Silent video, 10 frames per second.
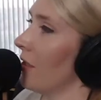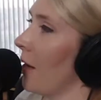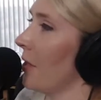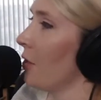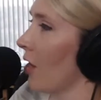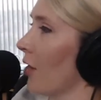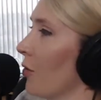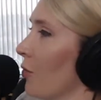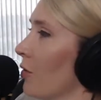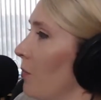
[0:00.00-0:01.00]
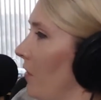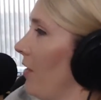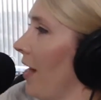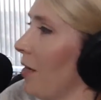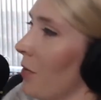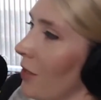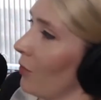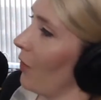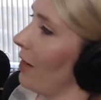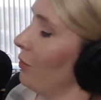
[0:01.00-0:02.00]
I mean, not yours, but anybody
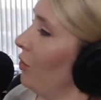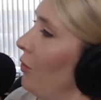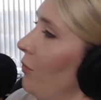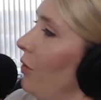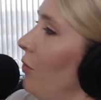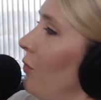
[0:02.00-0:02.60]
around you when you